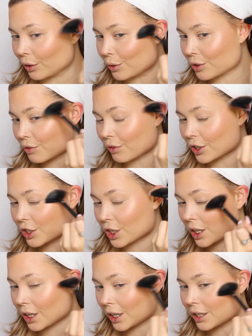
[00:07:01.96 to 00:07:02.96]
loose
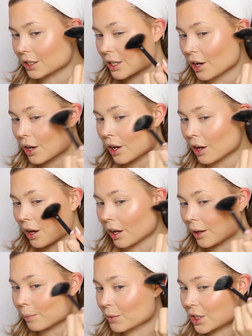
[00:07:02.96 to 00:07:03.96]
version is
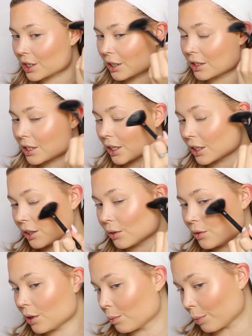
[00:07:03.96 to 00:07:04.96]

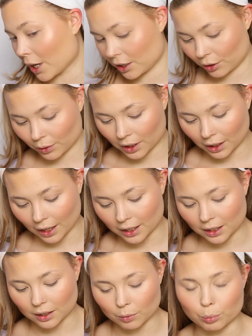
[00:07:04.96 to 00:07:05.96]
discontinued, but you can get
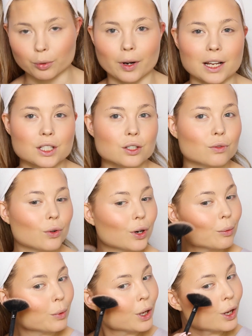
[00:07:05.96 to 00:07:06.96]
it in a pressed
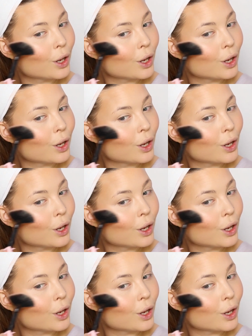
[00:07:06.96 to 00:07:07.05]
form.